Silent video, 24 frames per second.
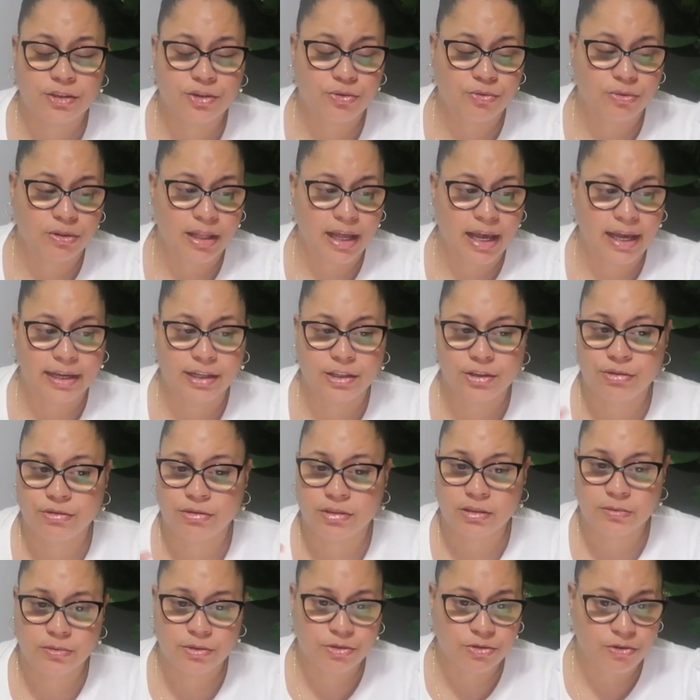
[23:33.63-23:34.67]
to like, to
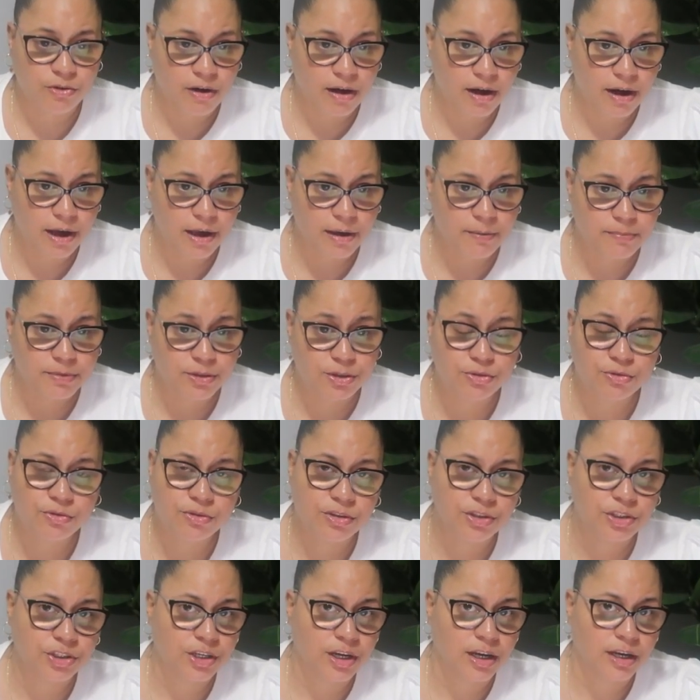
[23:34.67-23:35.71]
subscribe to
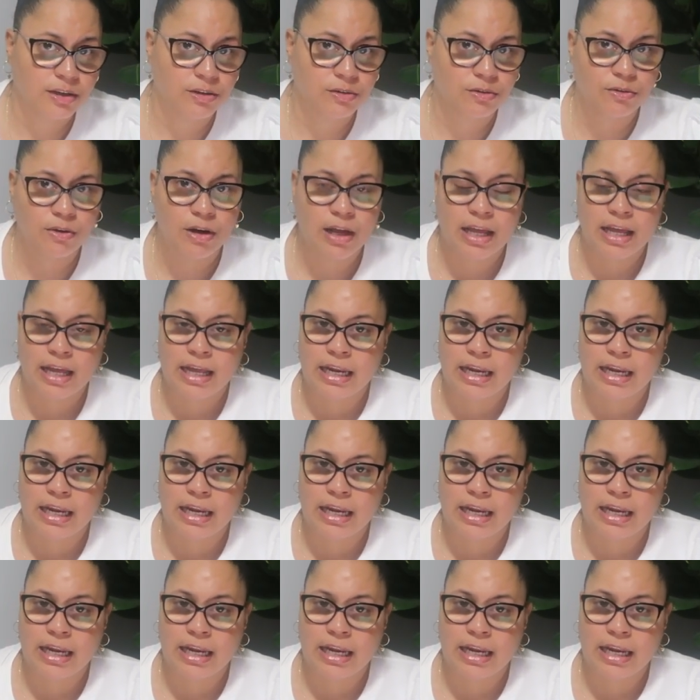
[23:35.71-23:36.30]
the channel.